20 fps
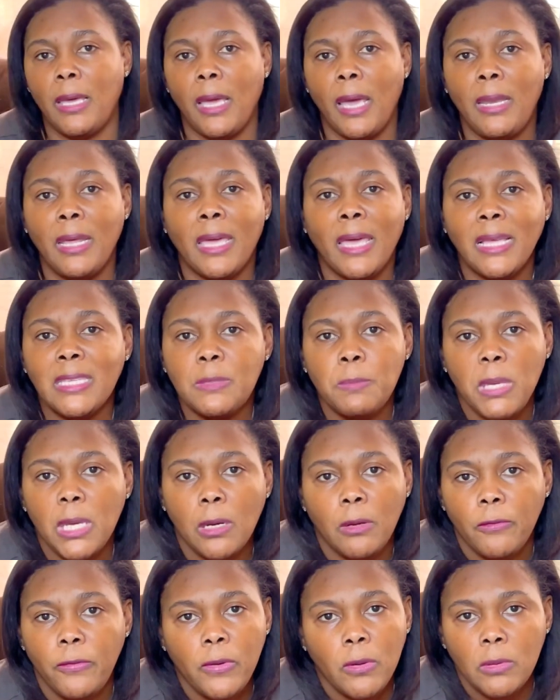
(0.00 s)
and it gets me
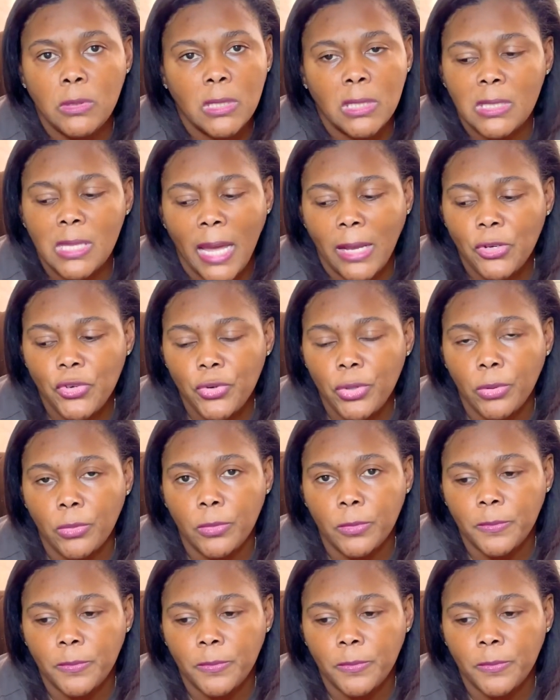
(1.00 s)
confused. It's not true.